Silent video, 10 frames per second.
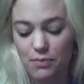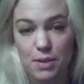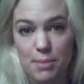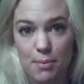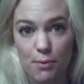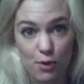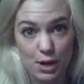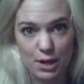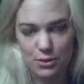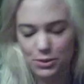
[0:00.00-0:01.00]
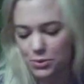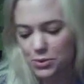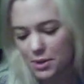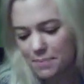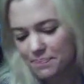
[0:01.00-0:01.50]
film it before I go to
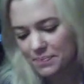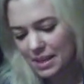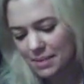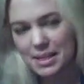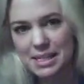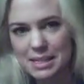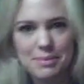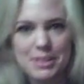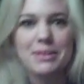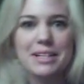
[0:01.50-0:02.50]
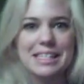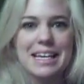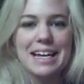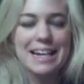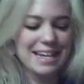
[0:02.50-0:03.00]
school because I'm so
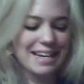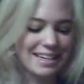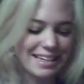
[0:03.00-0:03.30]
excited.